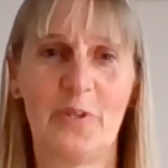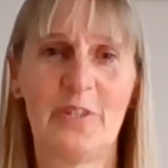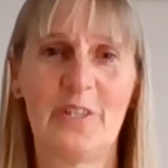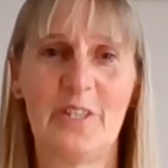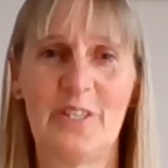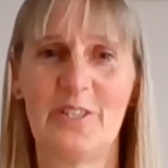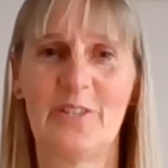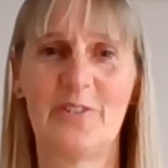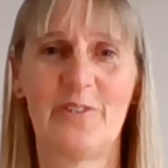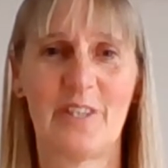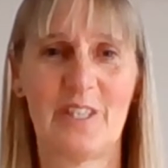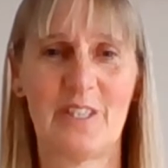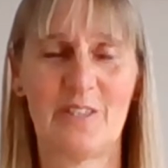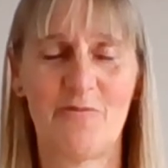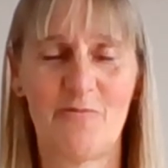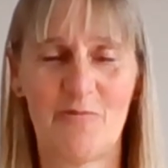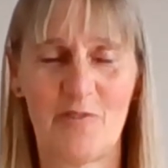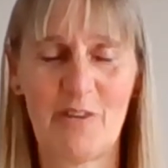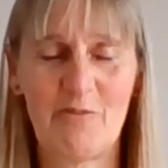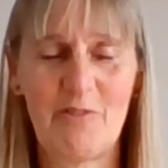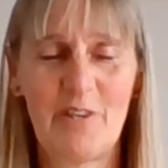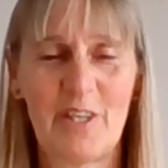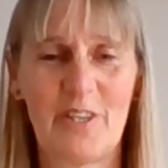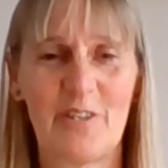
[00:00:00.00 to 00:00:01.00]
The dog is
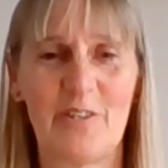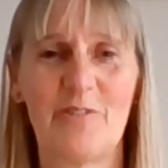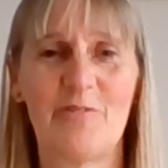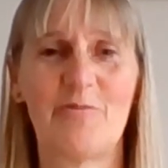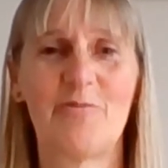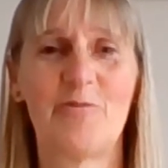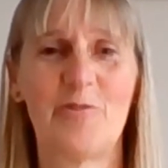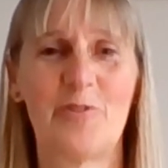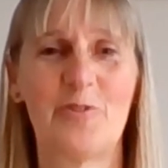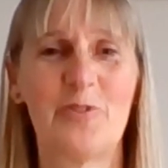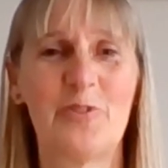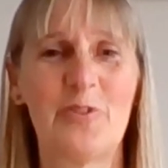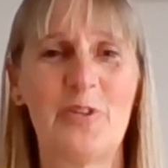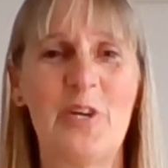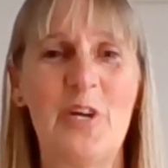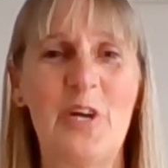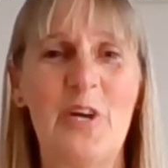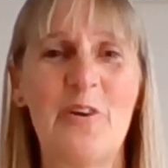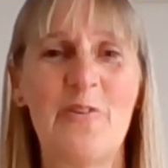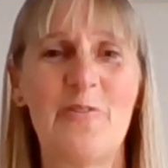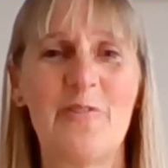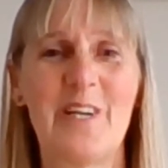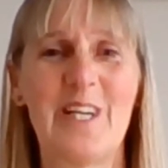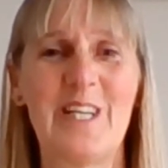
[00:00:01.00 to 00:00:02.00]
very good for
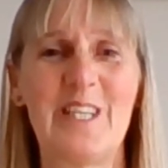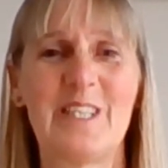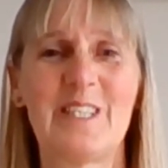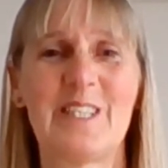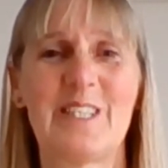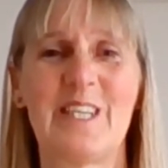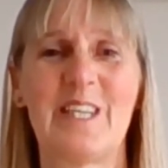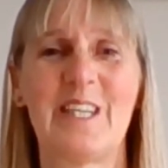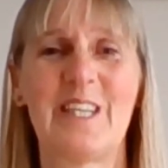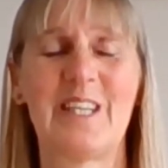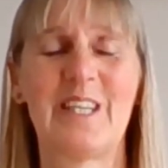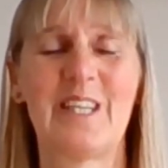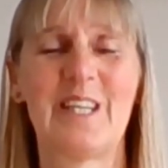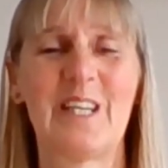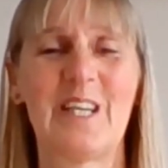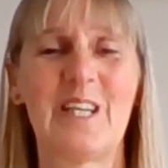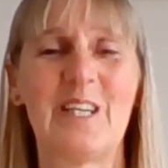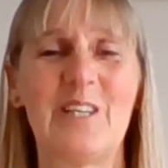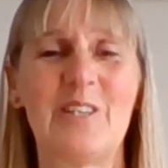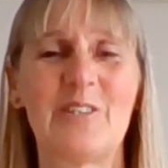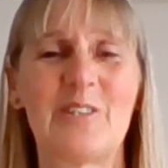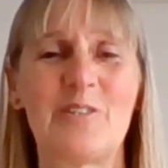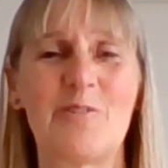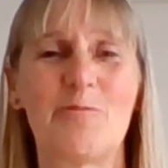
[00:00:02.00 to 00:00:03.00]
releasing a
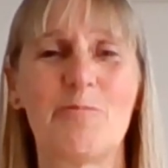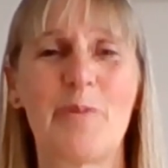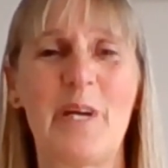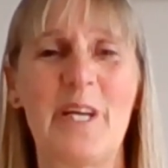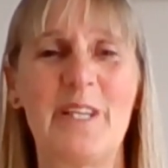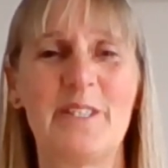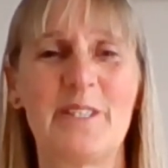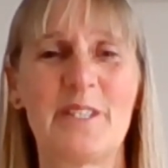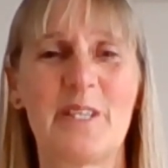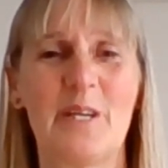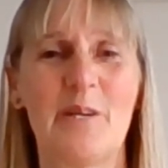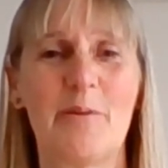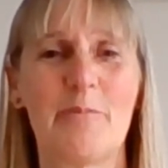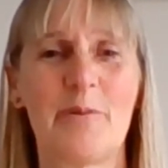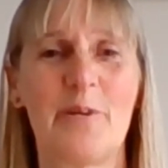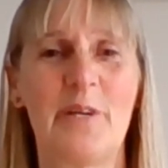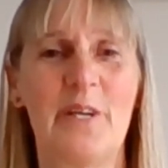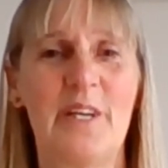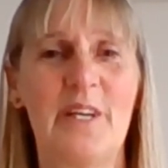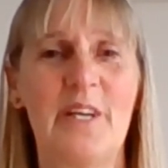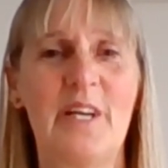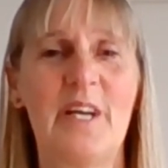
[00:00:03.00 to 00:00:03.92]
lot of pent-up